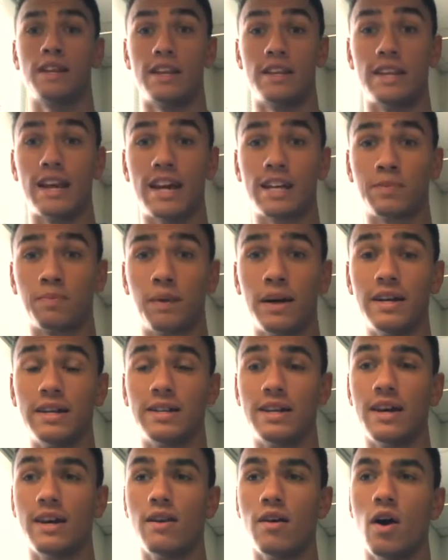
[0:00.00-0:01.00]
takes
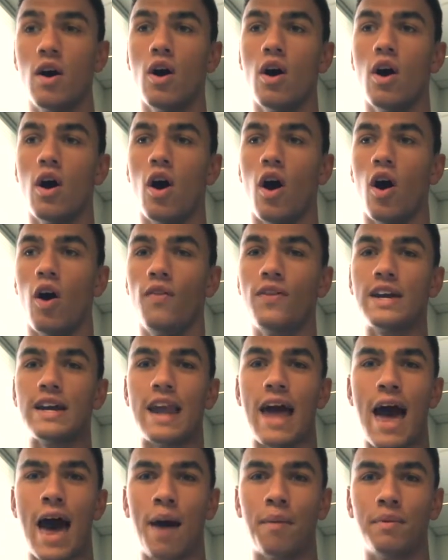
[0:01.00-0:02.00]
place in. All the
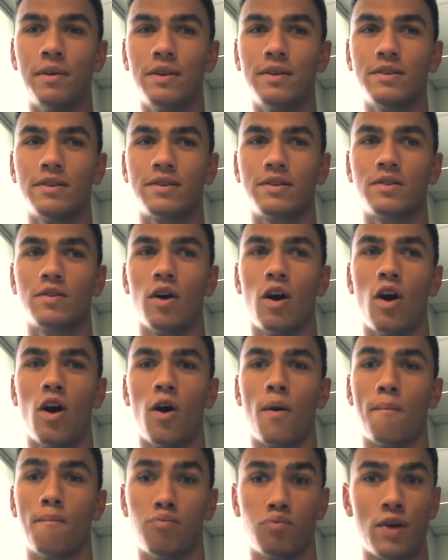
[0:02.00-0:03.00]
inhabitants
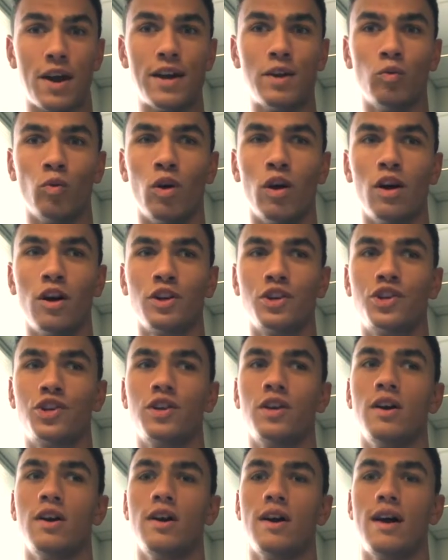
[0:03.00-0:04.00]
are brainwashed,
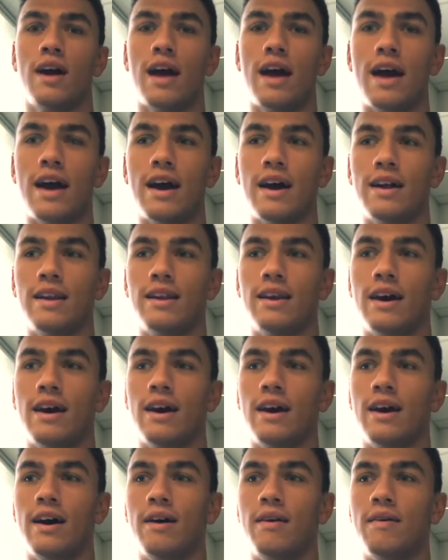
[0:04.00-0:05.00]
and
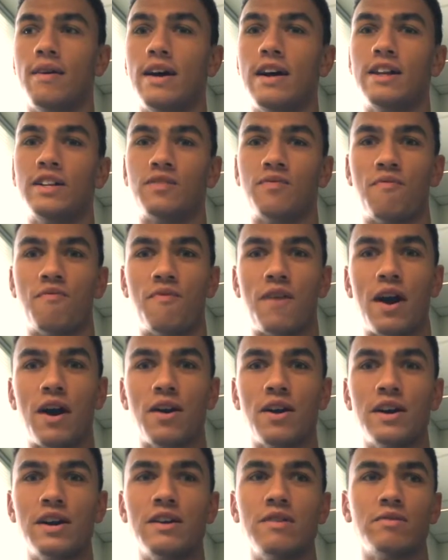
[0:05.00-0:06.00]
it's
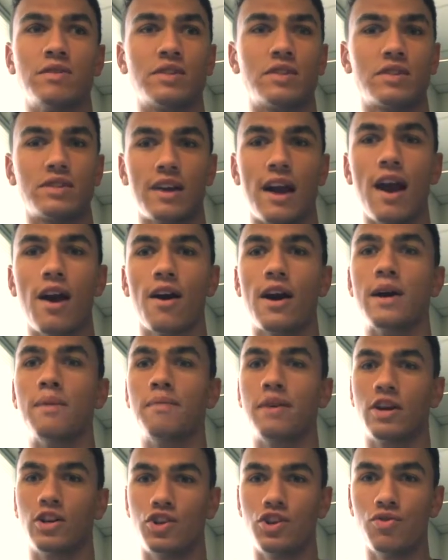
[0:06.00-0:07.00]
very scary
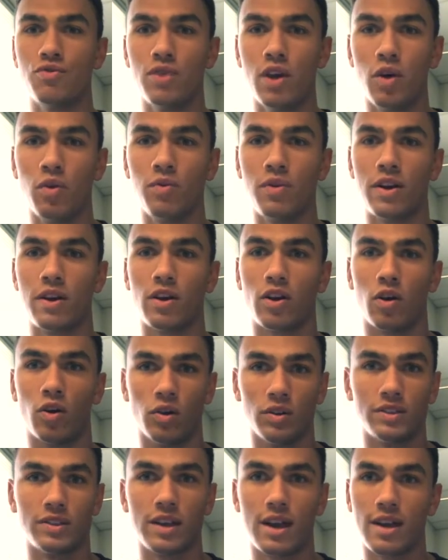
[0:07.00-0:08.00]
because you know that
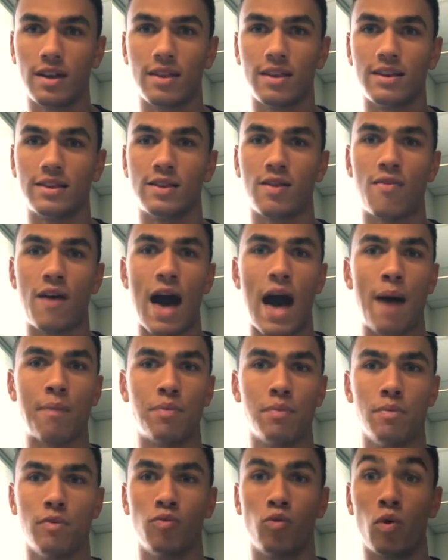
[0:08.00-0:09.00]
cults like this have
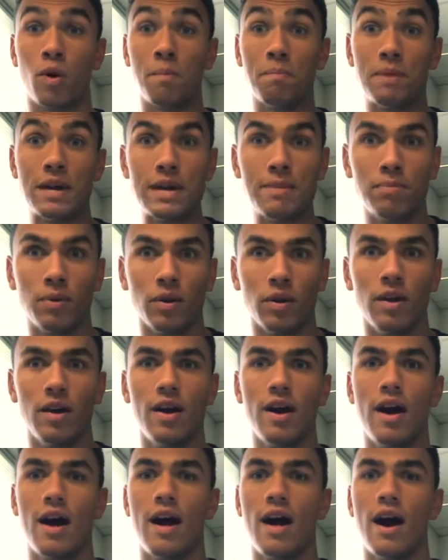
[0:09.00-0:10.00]
happened before, and people,
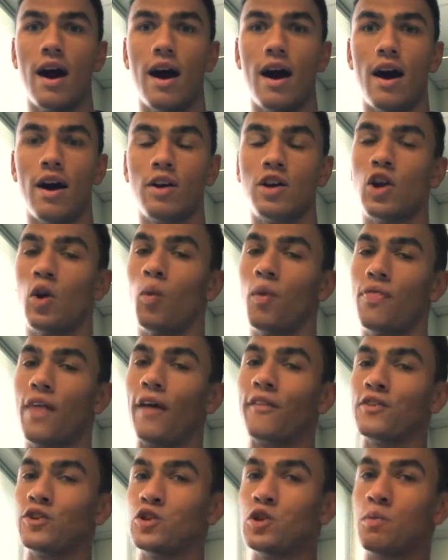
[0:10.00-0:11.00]

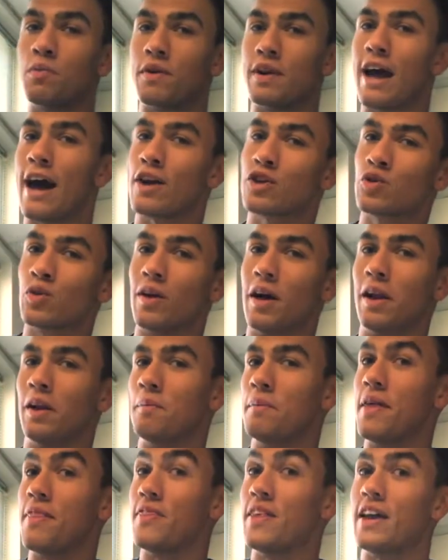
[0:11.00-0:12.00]
without the supernatural
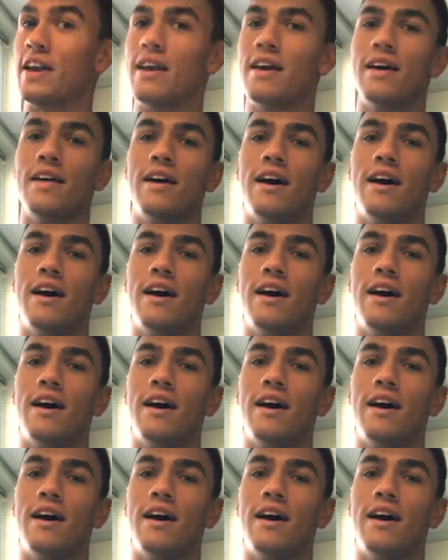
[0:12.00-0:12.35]
element that